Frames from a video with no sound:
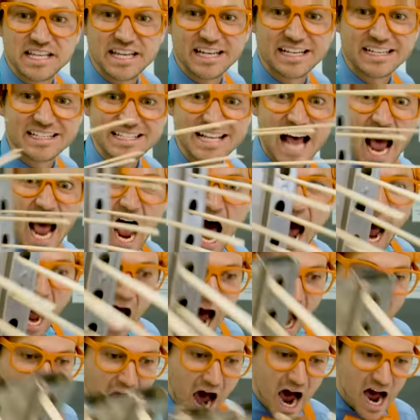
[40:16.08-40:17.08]
sticks.
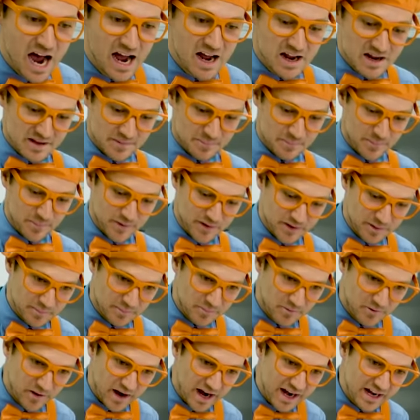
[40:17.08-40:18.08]

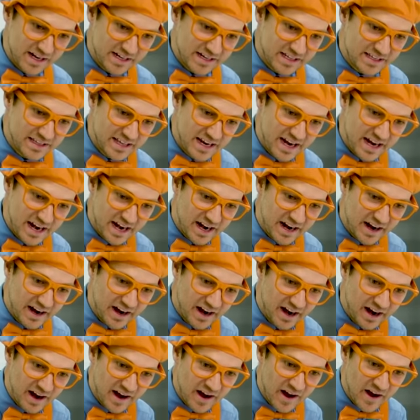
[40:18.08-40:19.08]
Put them right in
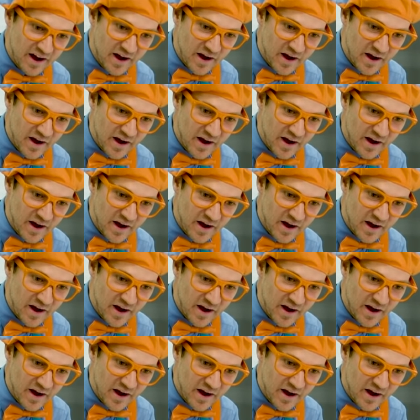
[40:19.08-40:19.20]
there.